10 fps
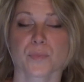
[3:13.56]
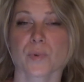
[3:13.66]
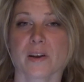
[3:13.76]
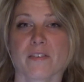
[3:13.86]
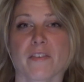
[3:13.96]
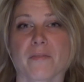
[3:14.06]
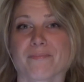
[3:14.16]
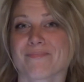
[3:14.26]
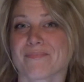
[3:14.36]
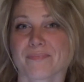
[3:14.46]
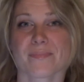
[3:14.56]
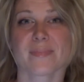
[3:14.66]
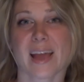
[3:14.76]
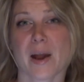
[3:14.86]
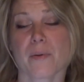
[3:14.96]
whatever,
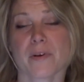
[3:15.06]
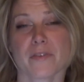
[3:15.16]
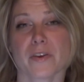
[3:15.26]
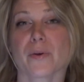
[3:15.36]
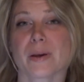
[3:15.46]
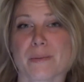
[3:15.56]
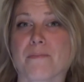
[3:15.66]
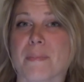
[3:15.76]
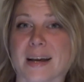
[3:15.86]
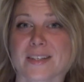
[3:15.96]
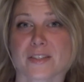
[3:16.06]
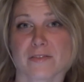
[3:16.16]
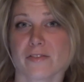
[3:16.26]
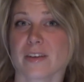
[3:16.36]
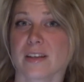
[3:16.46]
however you can imagine
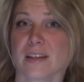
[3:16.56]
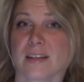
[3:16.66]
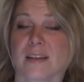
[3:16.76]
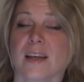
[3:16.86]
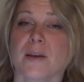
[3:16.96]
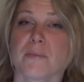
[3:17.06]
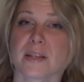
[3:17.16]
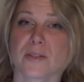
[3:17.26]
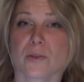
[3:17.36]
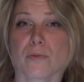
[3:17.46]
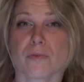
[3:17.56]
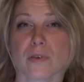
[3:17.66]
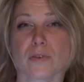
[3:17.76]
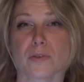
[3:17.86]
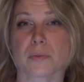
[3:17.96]
feeling, being so
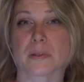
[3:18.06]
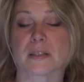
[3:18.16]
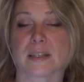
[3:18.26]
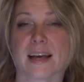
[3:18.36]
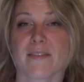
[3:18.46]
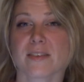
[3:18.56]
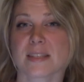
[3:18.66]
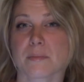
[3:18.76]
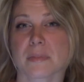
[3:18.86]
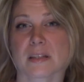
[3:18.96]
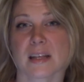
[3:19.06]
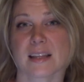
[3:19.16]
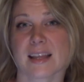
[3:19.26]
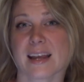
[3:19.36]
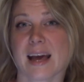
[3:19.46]
vulnerable and having something
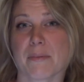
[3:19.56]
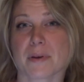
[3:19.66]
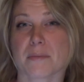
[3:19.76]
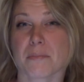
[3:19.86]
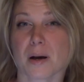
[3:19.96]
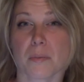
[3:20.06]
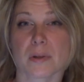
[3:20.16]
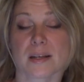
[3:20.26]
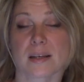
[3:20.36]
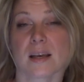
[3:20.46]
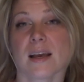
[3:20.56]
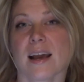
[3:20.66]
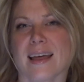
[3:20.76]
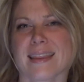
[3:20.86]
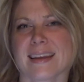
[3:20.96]
like that happen in public,
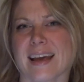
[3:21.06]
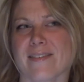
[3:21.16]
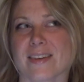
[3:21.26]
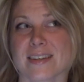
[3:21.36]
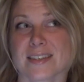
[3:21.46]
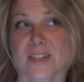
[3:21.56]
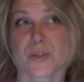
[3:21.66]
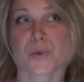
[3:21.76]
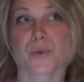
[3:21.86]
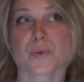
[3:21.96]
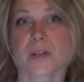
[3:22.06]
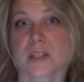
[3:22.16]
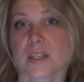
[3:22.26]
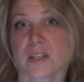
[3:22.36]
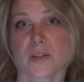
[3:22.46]
and then having to
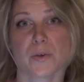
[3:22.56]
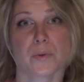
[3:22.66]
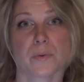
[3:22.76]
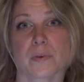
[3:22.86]
continue